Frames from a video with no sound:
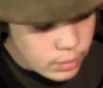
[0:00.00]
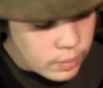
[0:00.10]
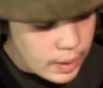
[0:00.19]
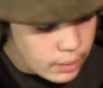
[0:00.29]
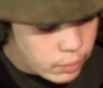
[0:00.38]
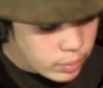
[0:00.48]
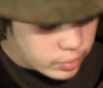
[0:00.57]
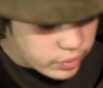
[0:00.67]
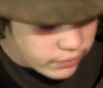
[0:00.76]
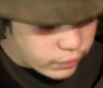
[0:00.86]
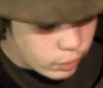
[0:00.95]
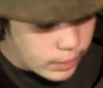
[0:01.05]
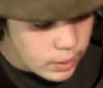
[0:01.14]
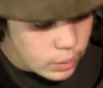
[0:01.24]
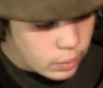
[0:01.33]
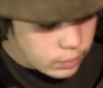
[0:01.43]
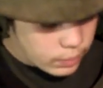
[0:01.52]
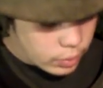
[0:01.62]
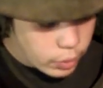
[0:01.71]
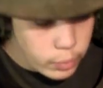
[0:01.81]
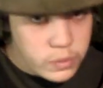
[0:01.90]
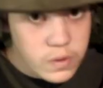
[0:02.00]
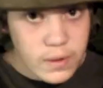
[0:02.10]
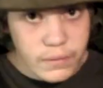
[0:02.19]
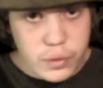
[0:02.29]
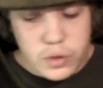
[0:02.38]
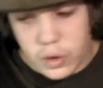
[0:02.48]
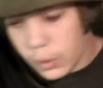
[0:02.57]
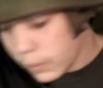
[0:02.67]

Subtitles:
like one with a full metal lower receiver. So